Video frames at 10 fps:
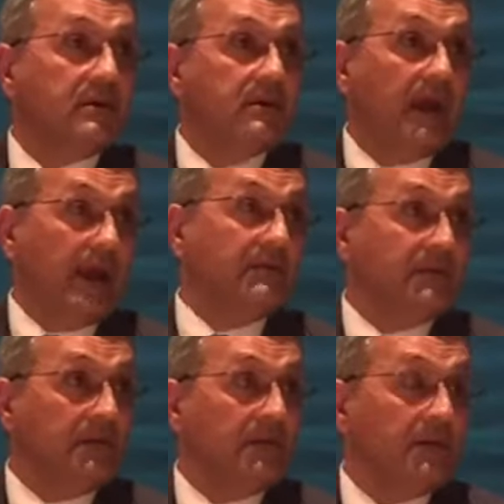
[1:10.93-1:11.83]

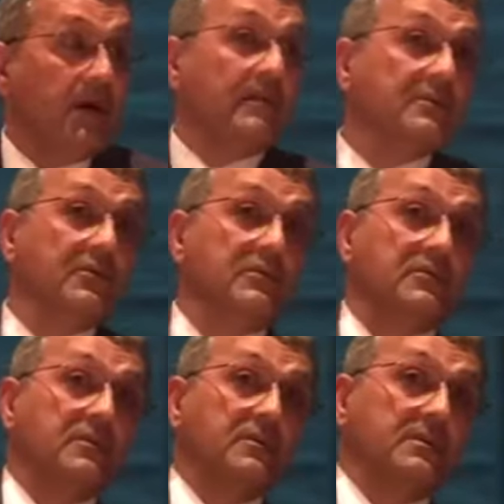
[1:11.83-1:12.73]
hand until
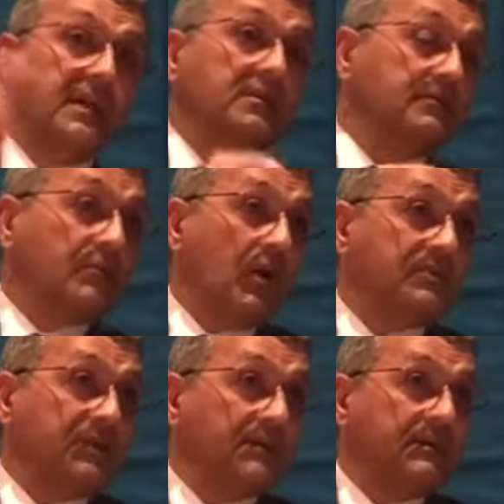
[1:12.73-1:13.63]
the end of the
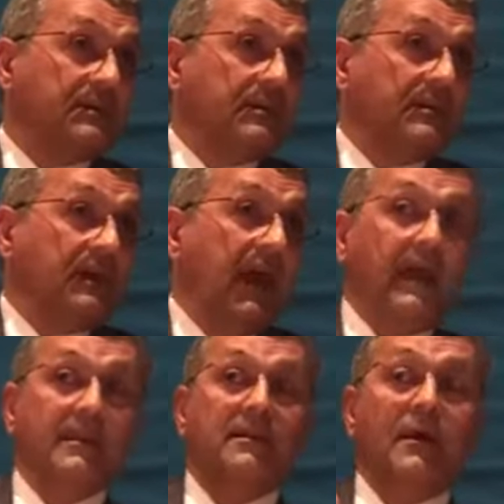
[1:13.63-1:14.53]
project.
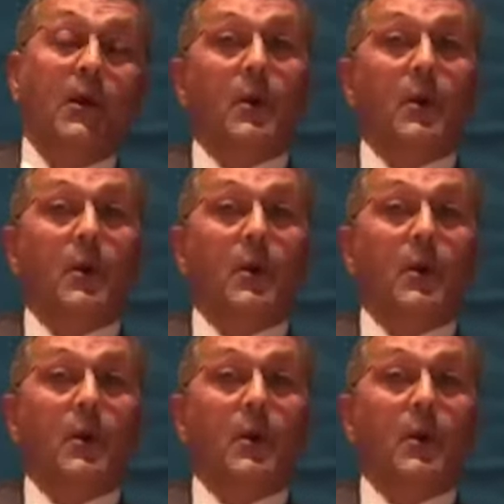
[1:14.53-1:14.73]
And